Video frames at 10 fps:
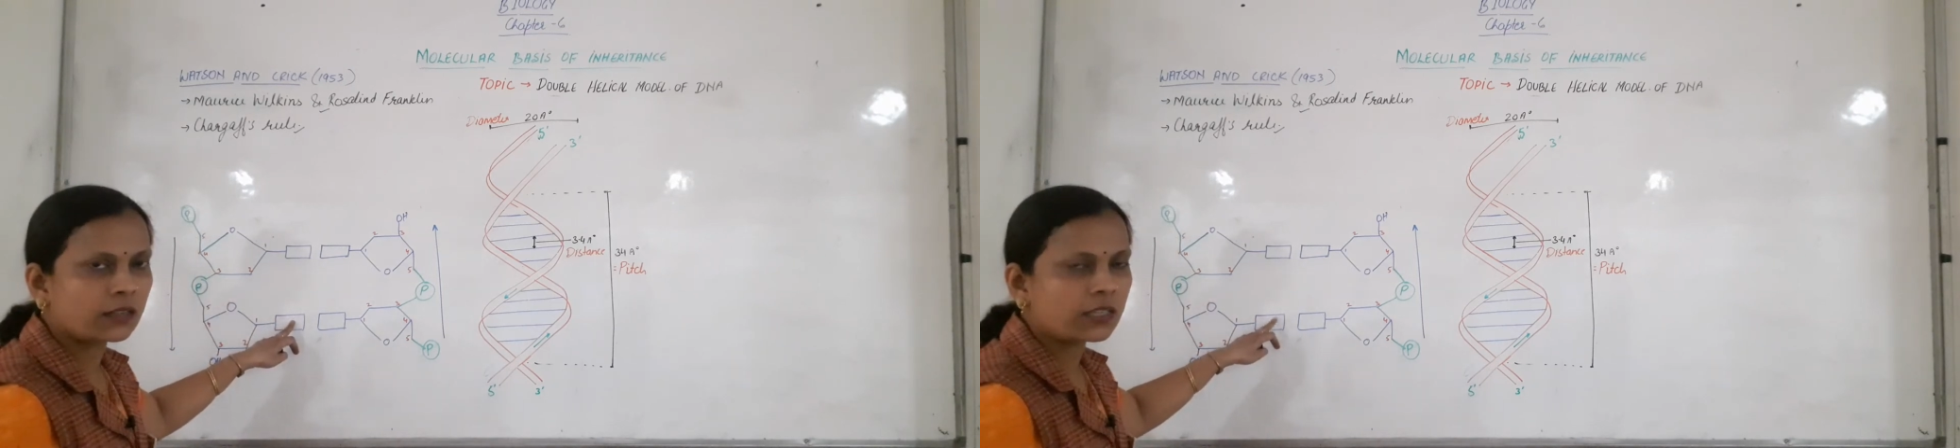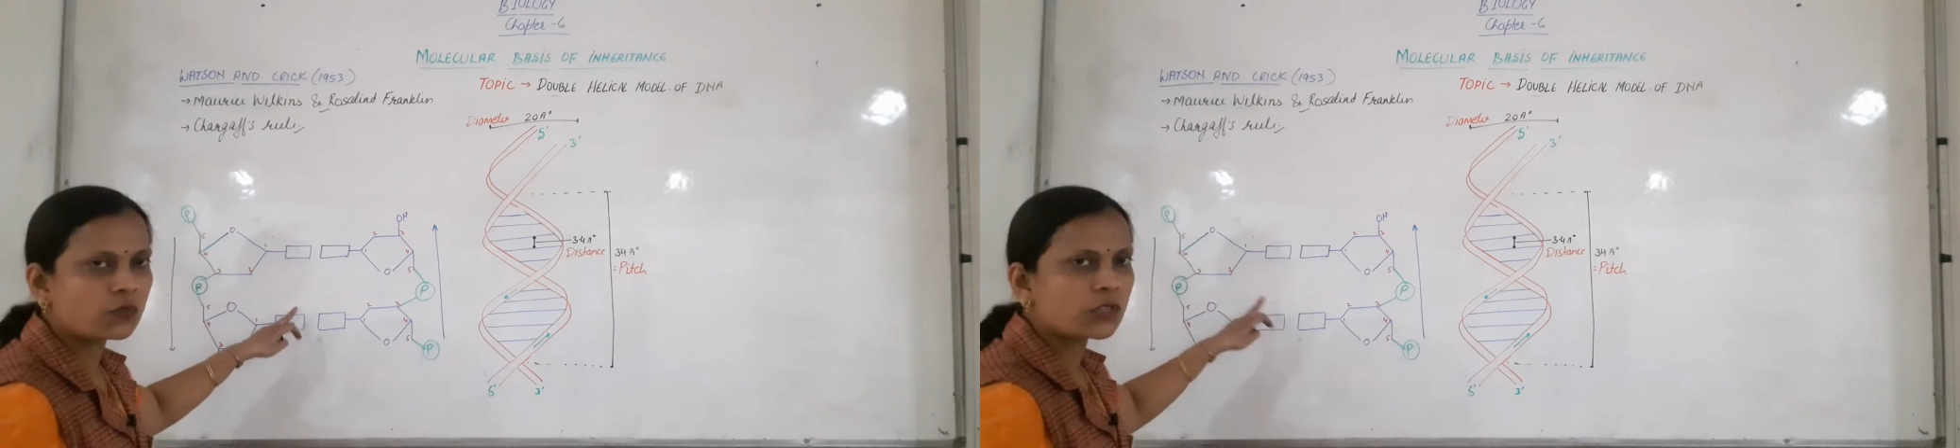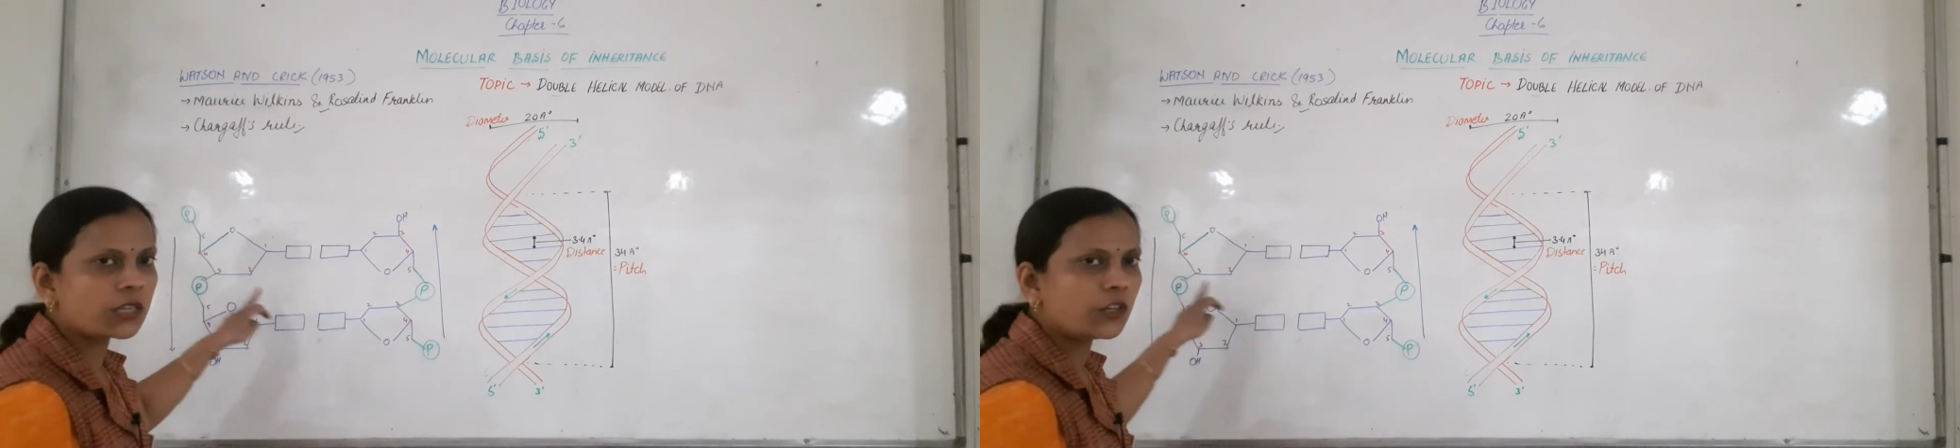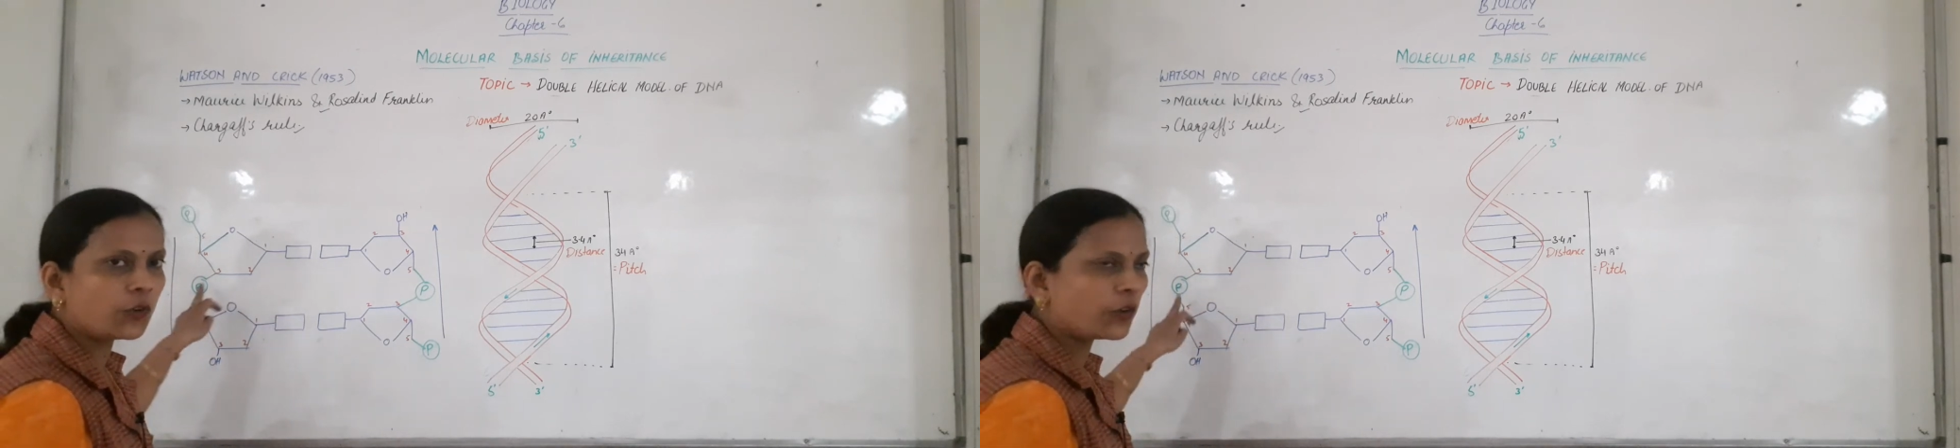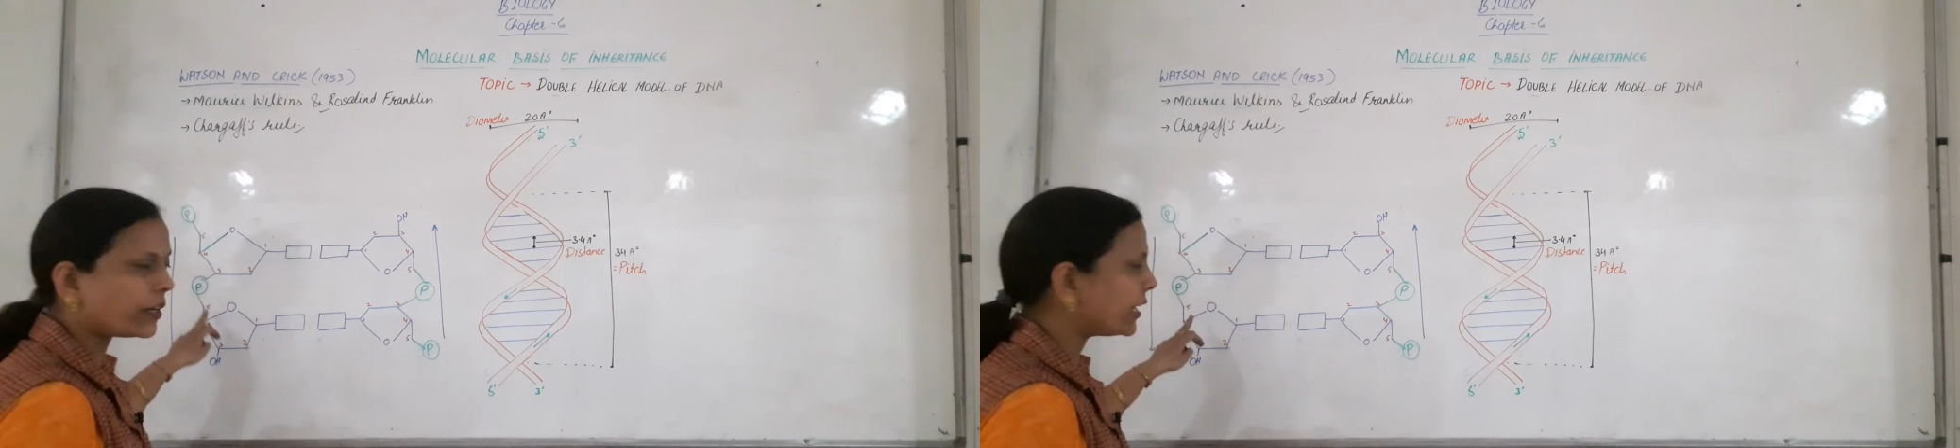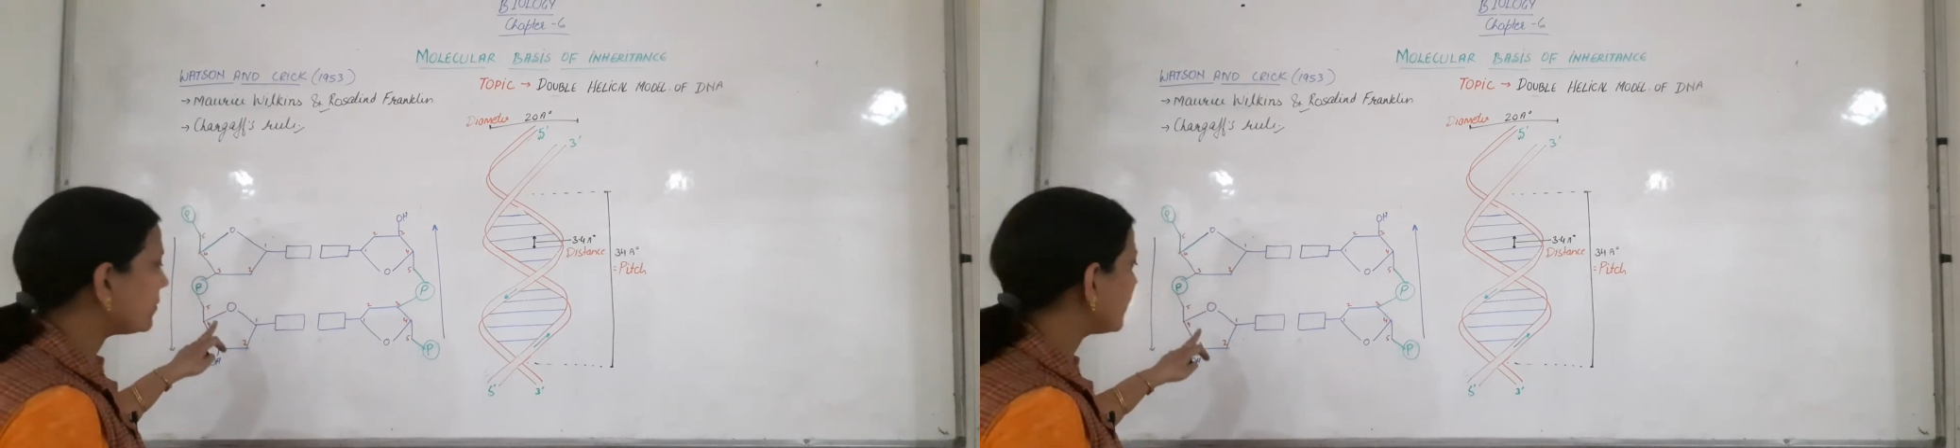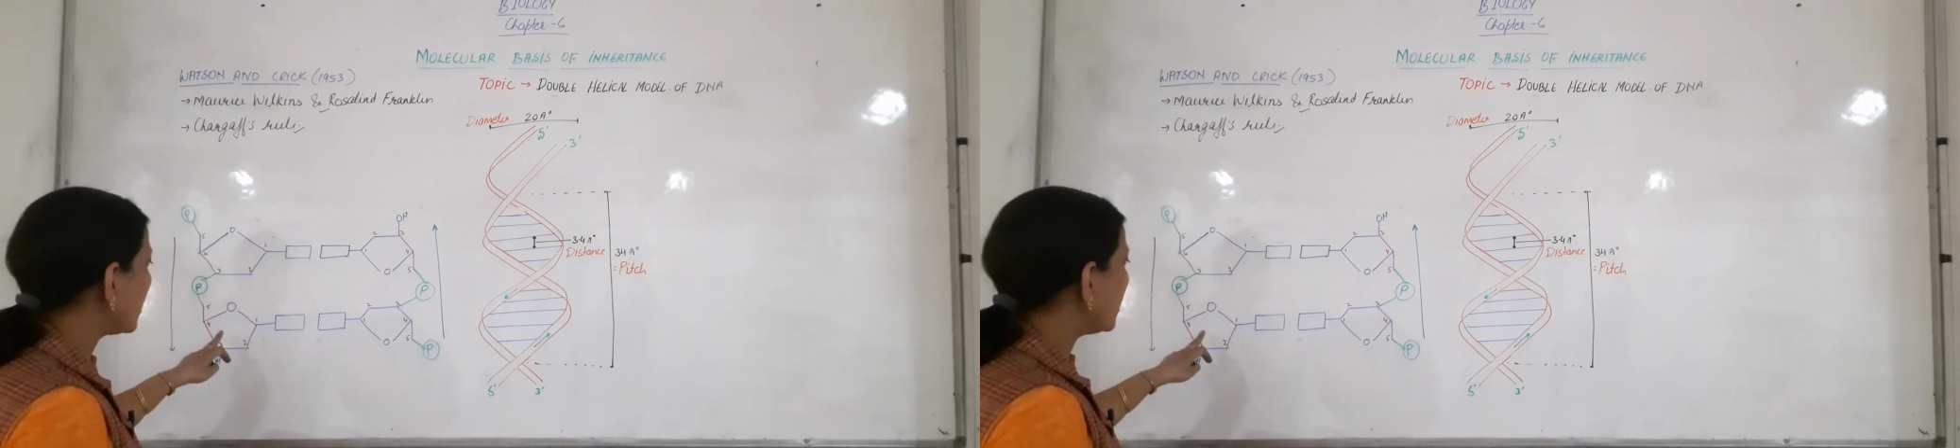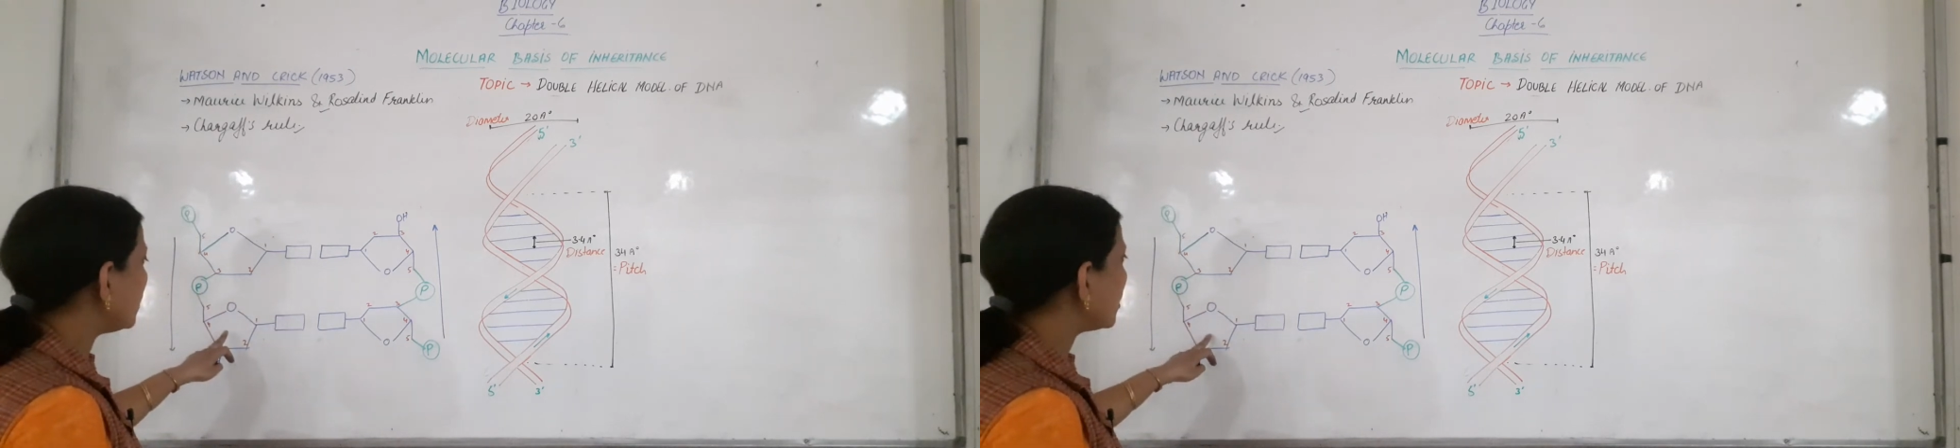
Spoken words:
This was a nucleotide.